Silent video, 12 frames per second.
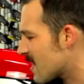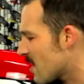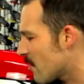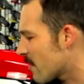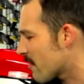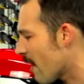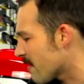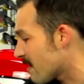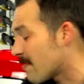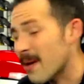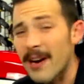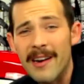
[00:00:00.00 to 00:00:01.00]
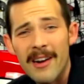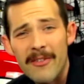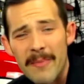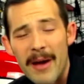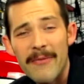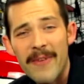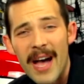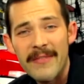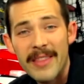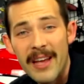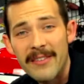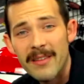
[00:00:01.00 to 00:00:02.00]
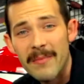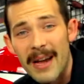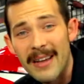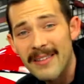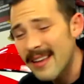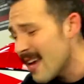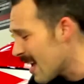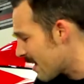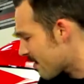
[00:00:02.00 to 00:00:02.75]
steel exhaust has been on here for about 5,000 miles